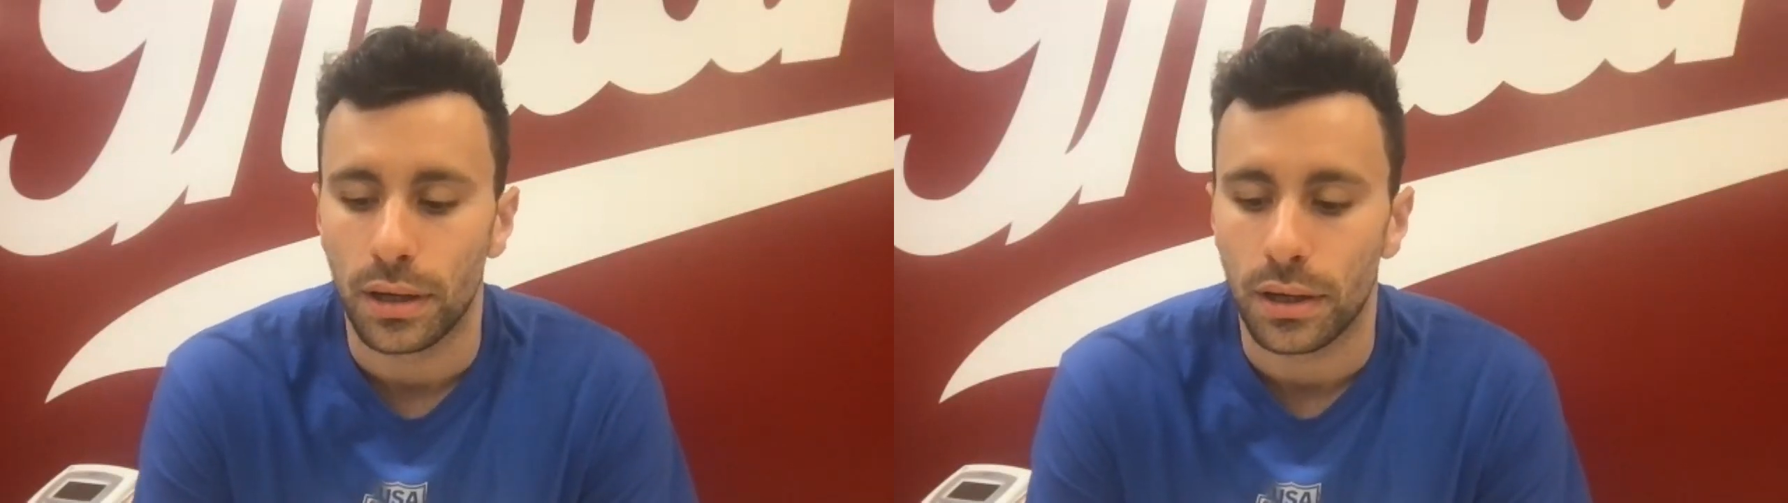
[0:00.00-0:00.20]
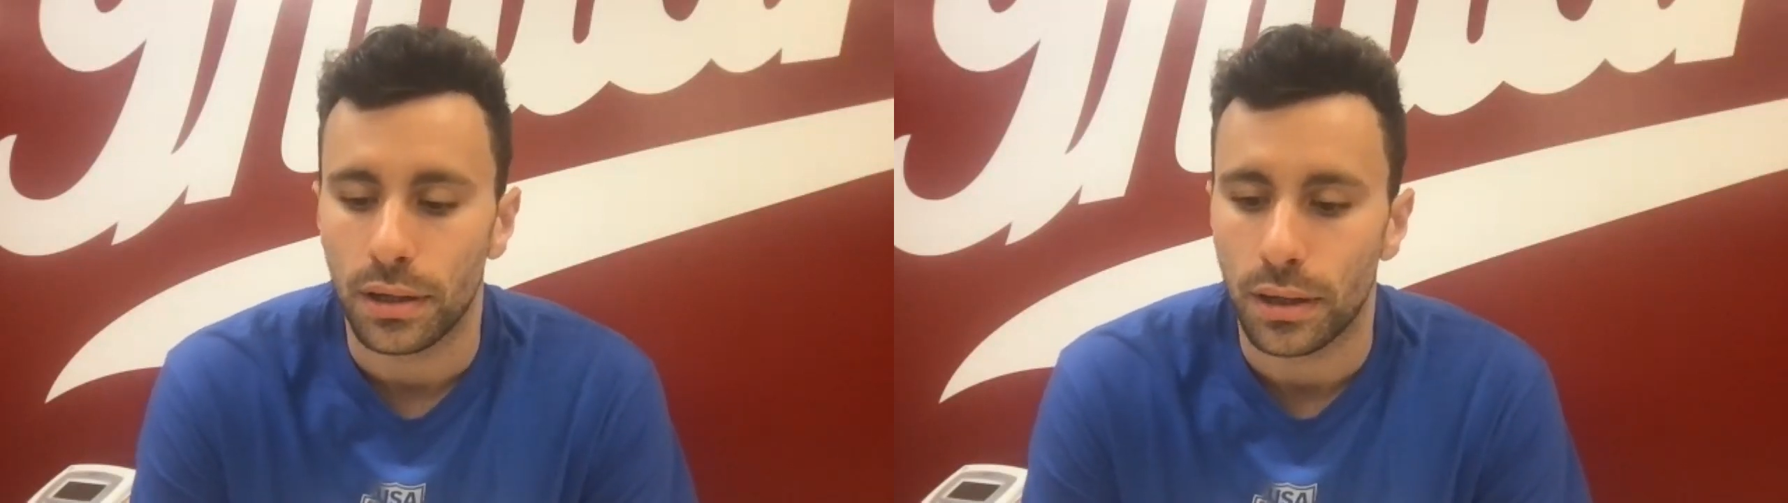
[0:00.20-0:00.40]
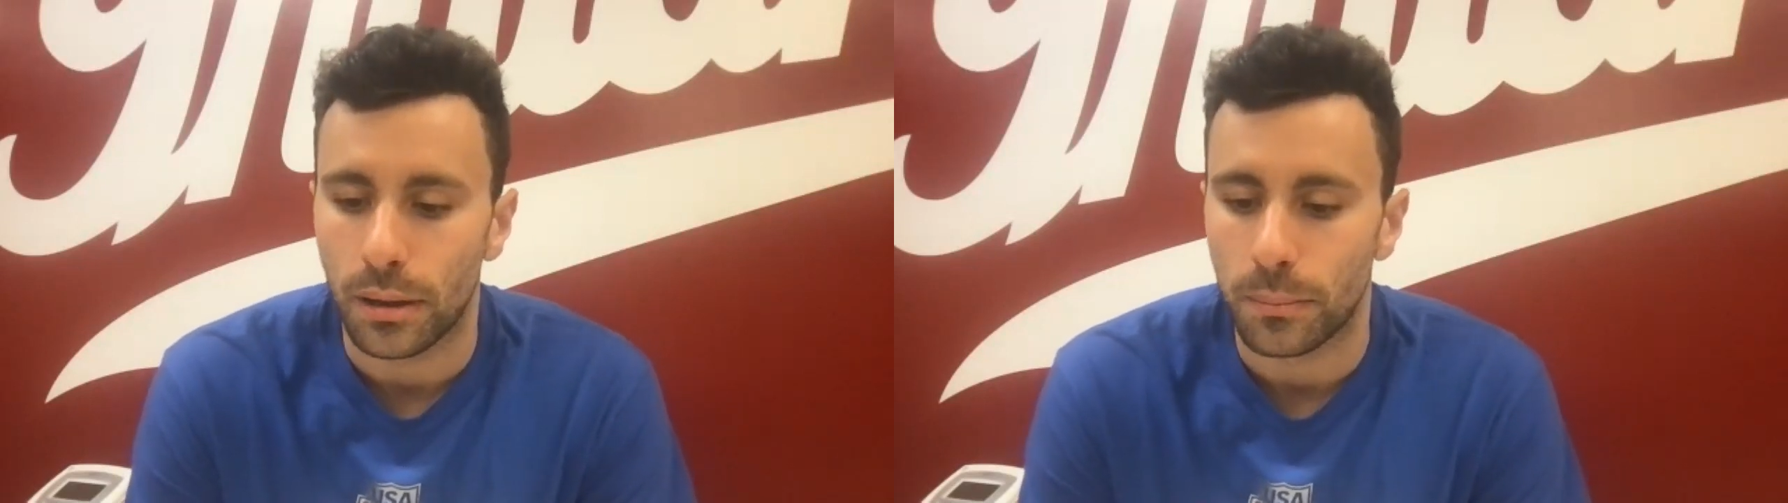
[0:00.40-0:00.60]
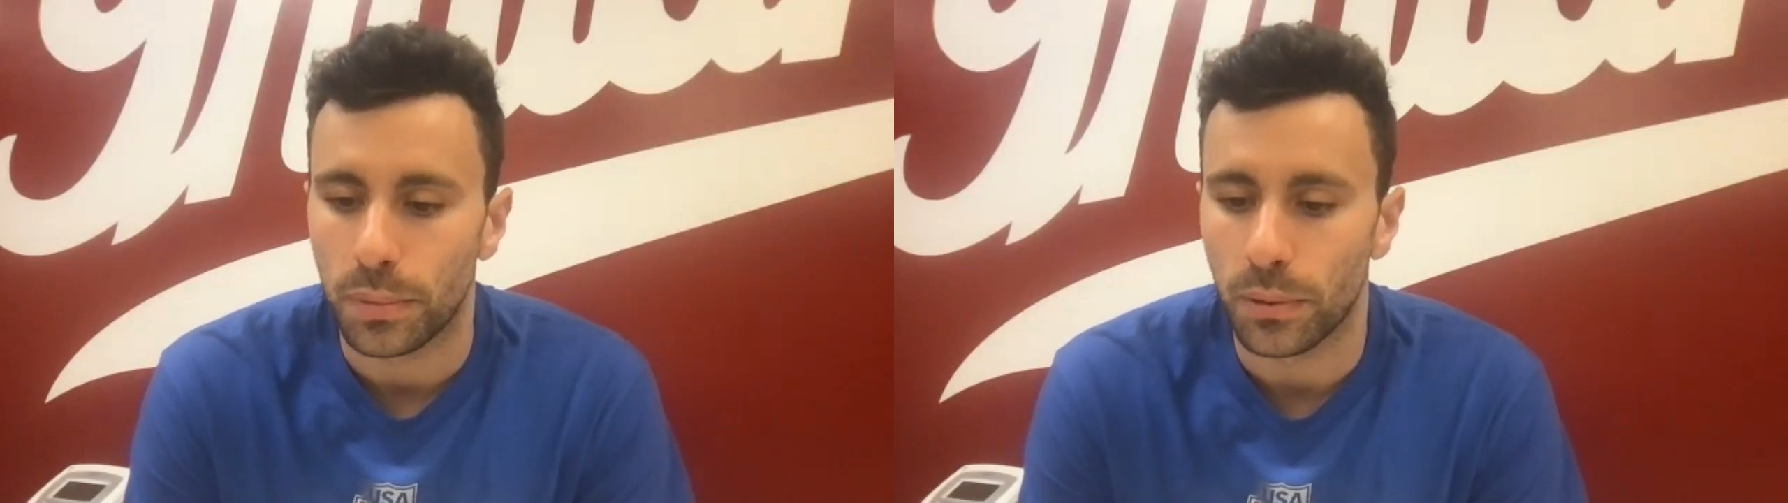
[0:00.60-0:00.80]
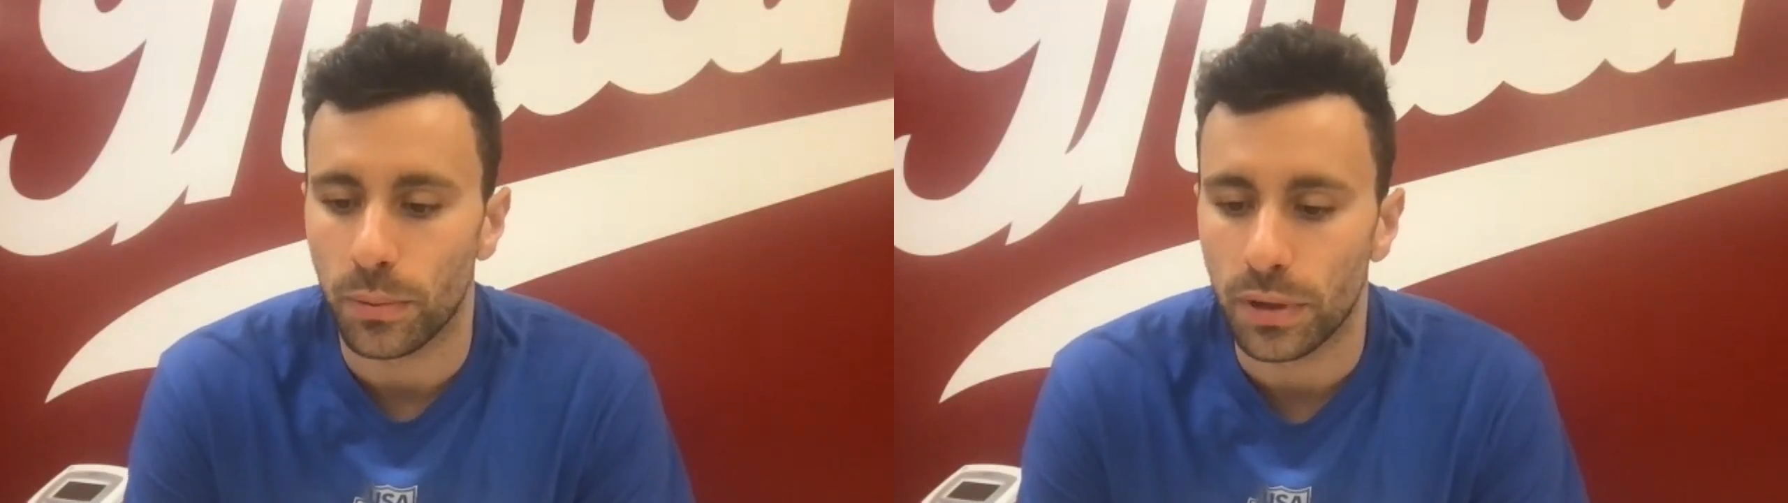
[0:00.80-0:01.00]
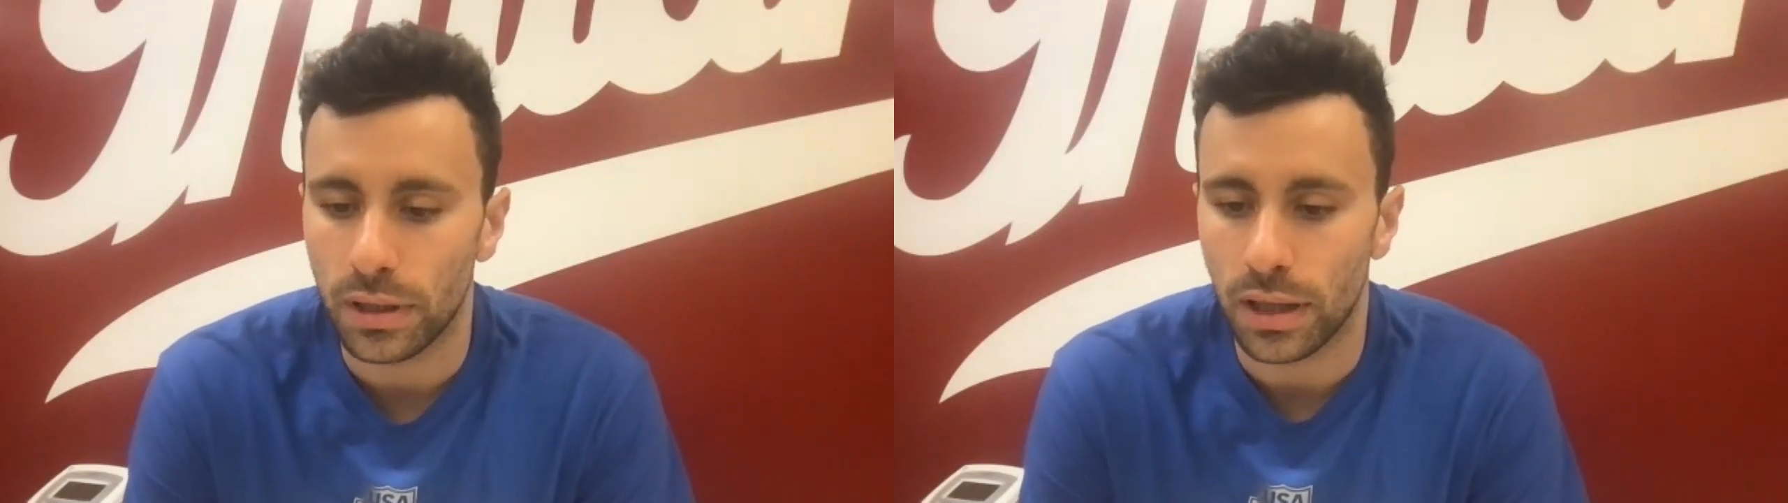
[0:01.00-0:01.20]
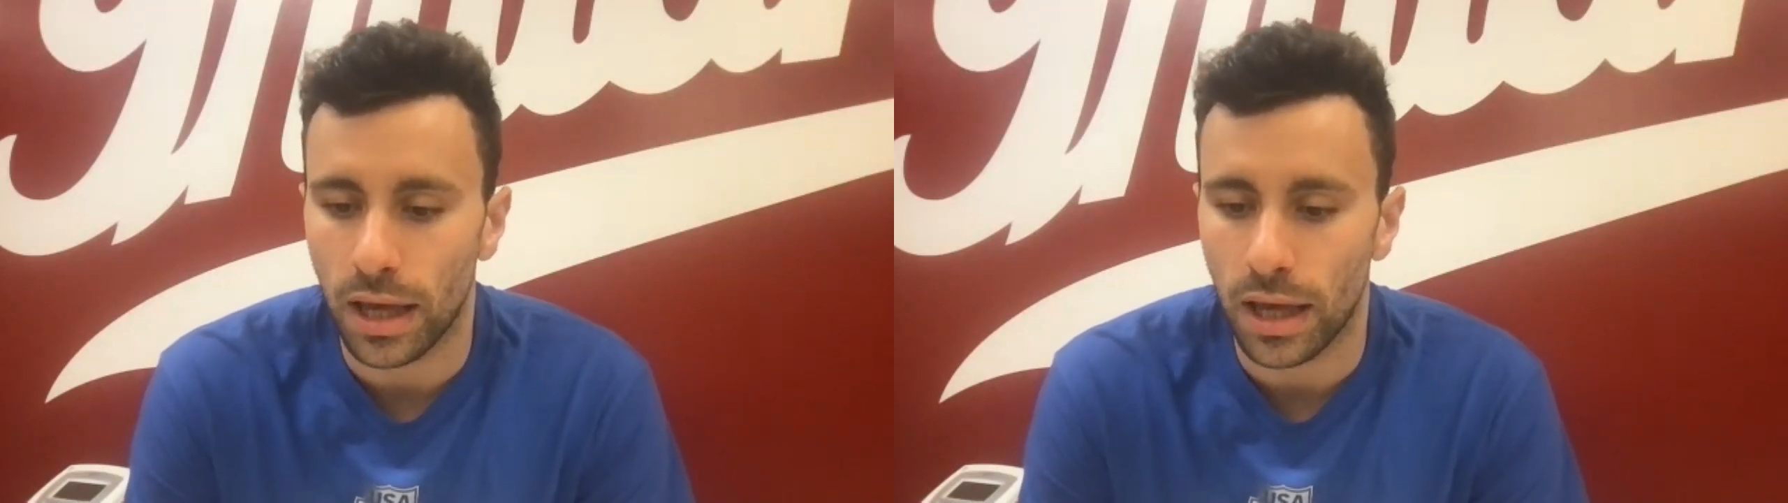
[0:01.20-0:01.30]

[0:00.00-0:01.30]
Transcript: Um, but really, the